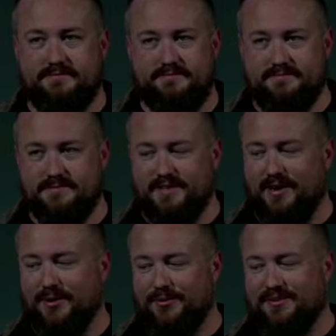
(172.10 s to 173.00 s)

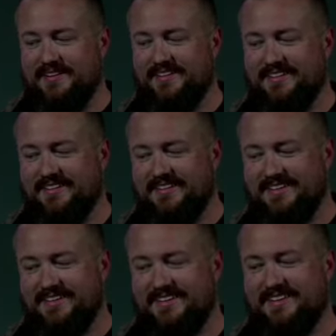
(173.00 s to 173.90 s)
no.
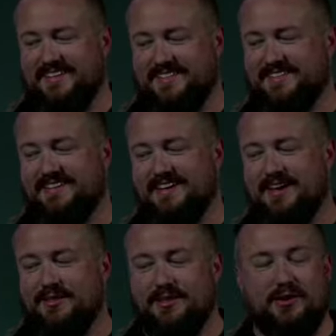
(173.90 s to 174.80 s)
That's,
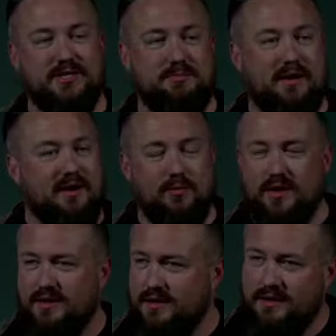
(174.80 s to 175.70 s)
they'll know us by our what?